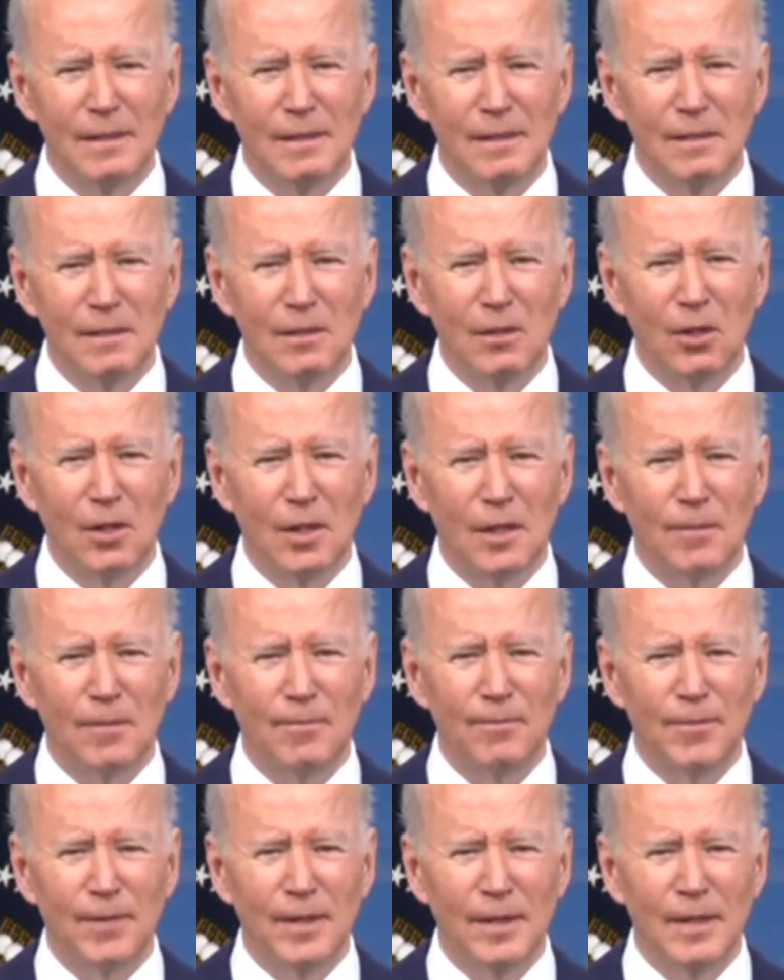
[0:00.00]
Look,
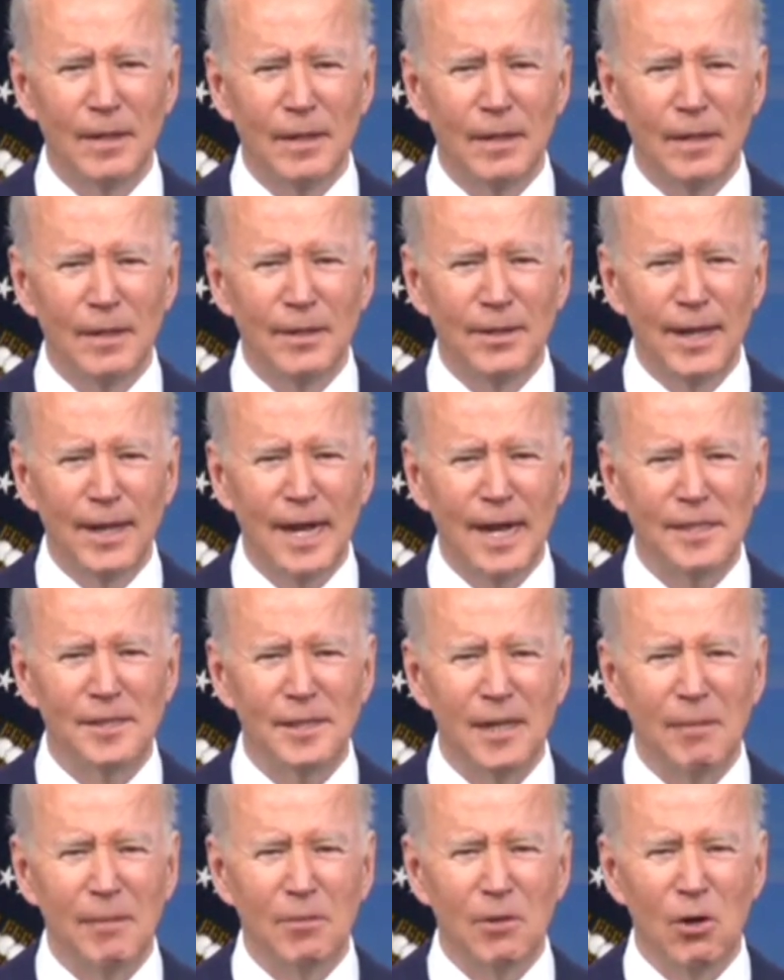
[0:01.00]
the action
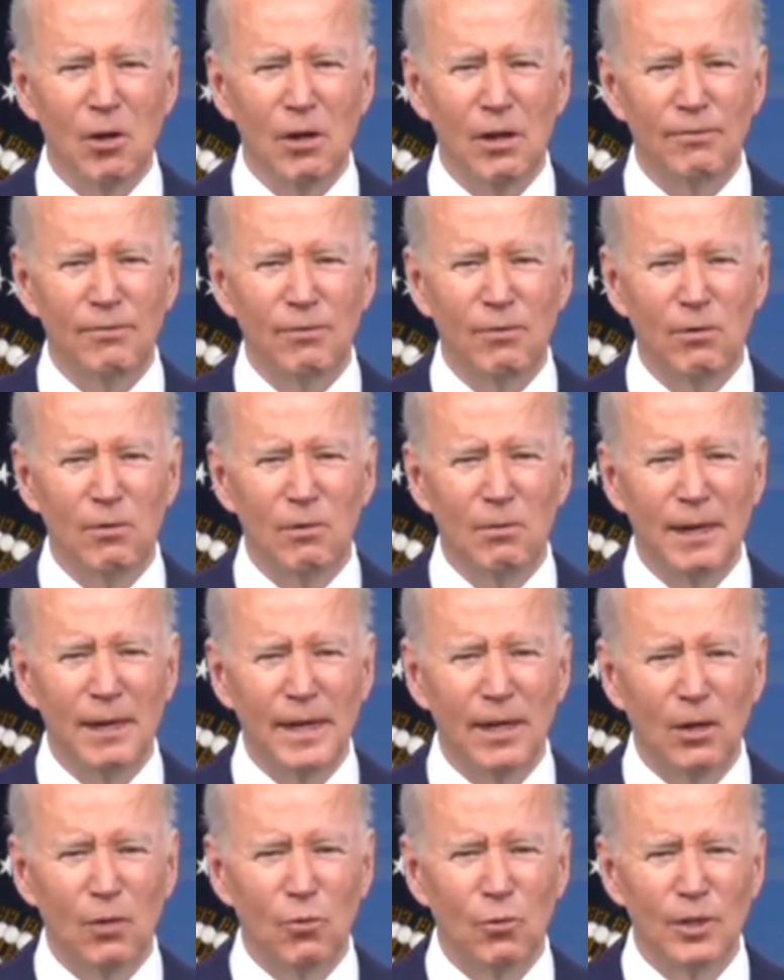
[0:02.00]
I'm calling for will
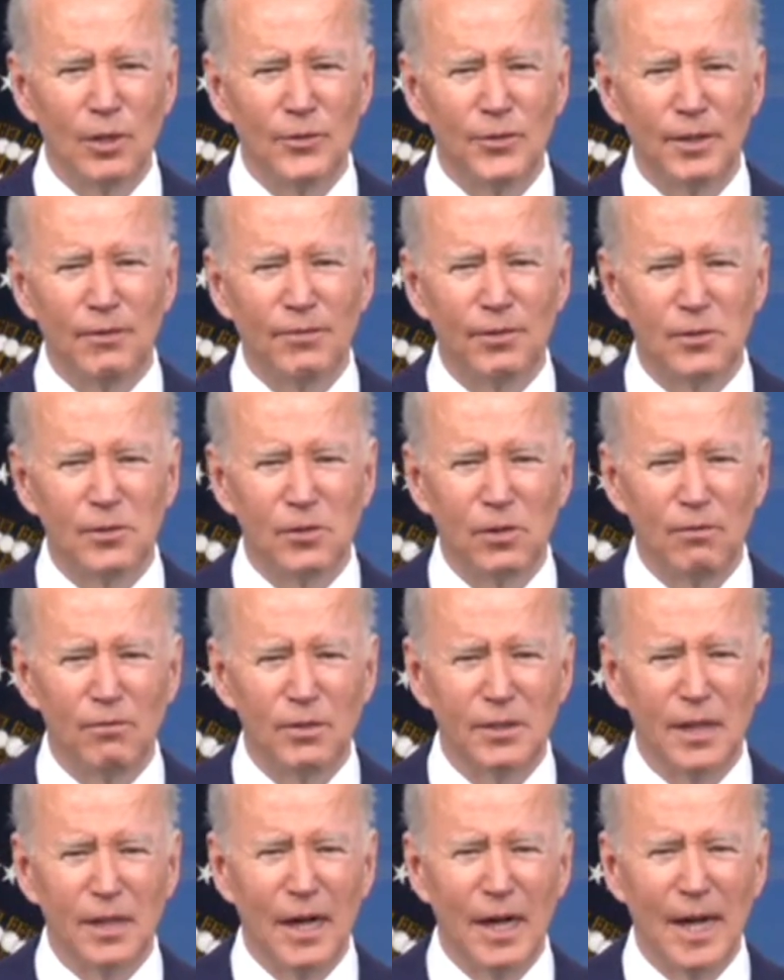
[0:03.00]
make a real difference over
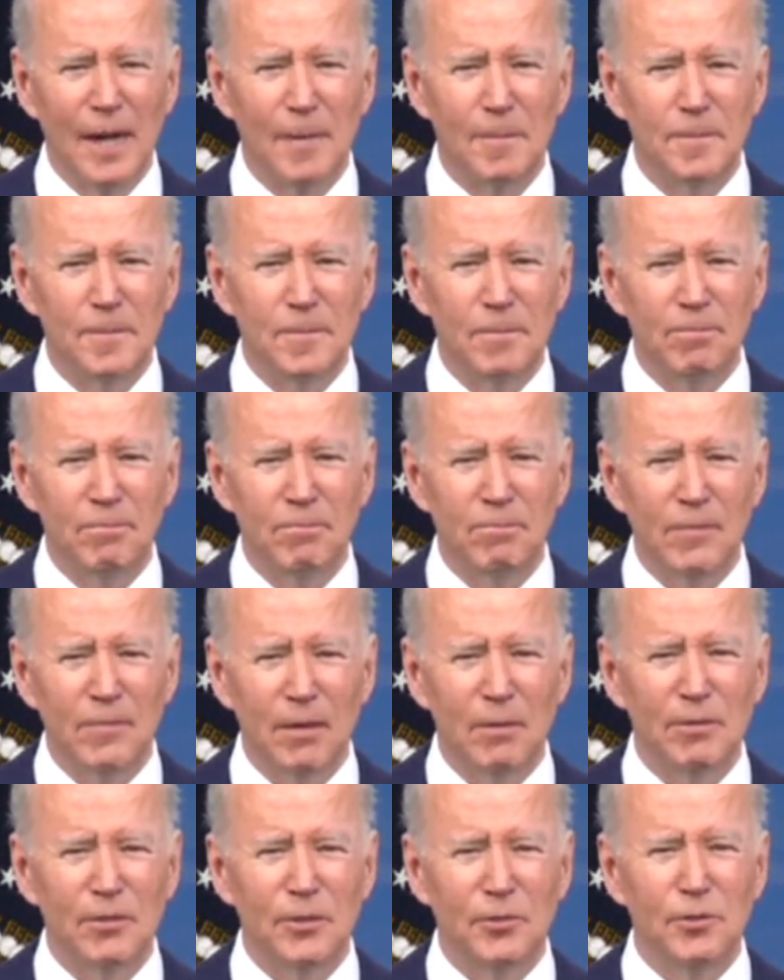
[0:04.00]
time.
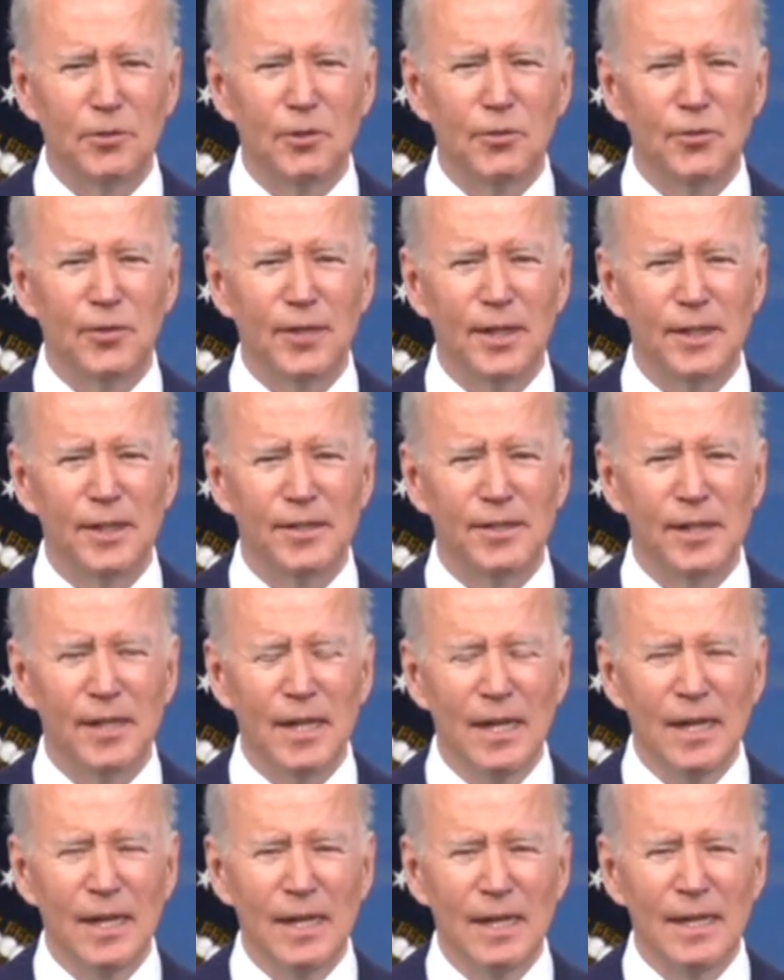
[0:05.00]
But the truth is,
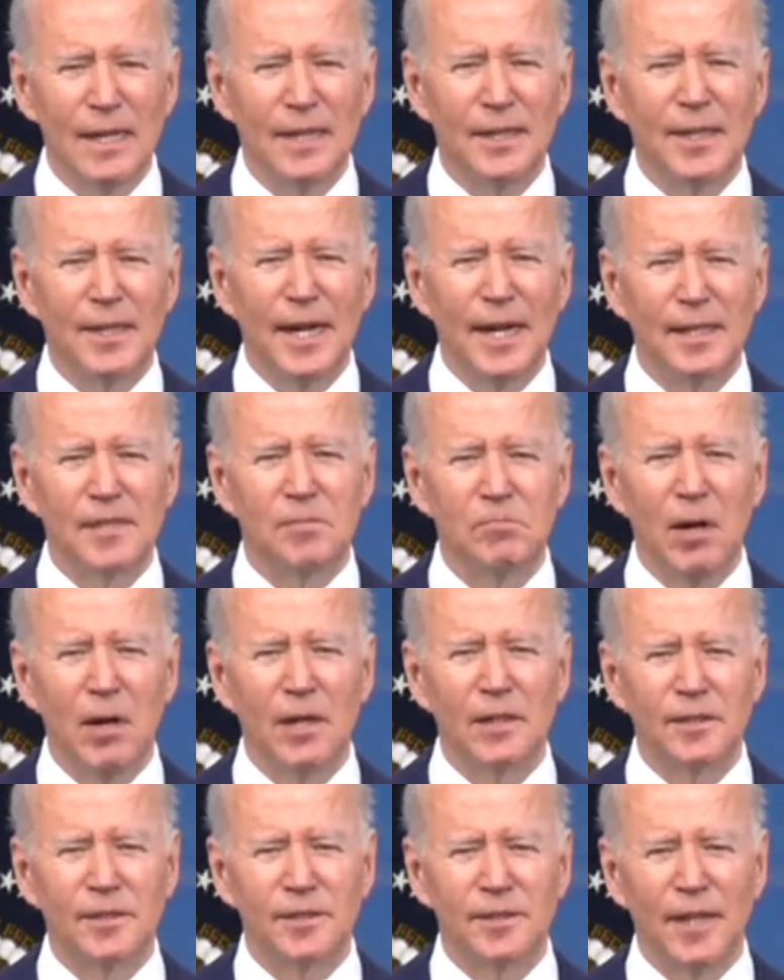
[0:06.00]
it takes
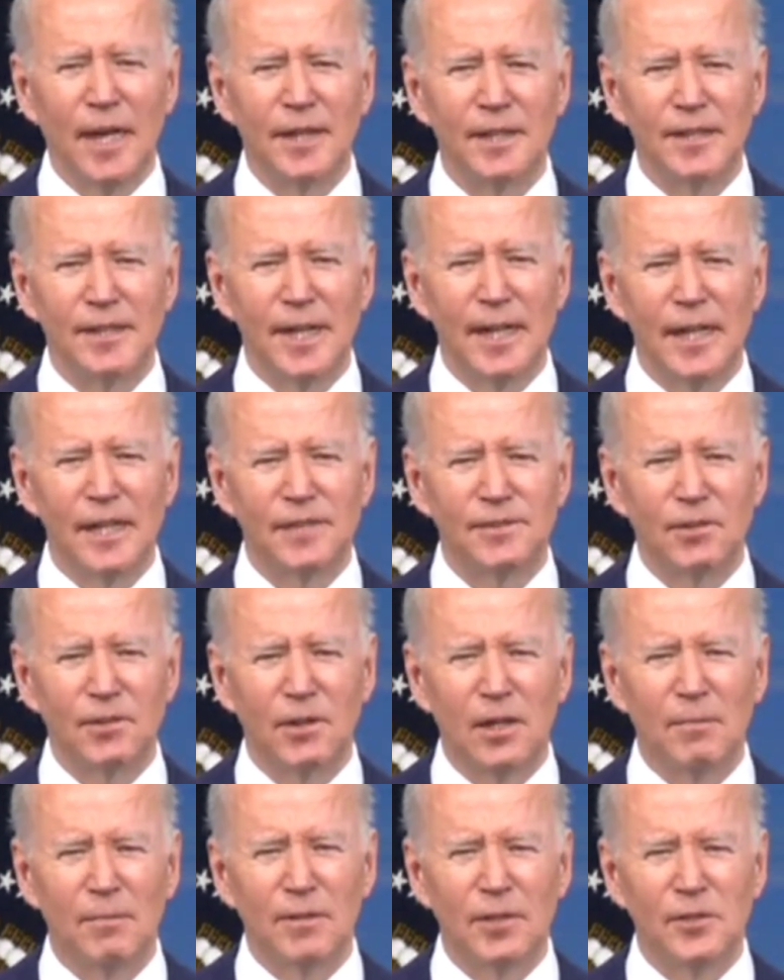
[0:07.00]
months, not days, for
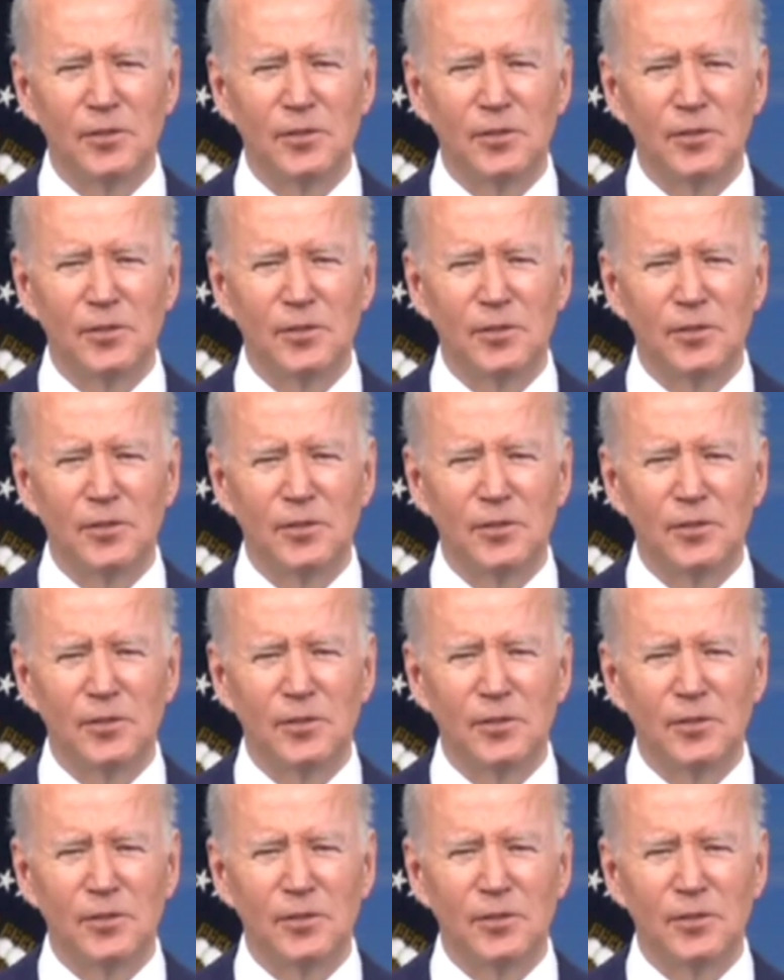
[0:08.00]
companies to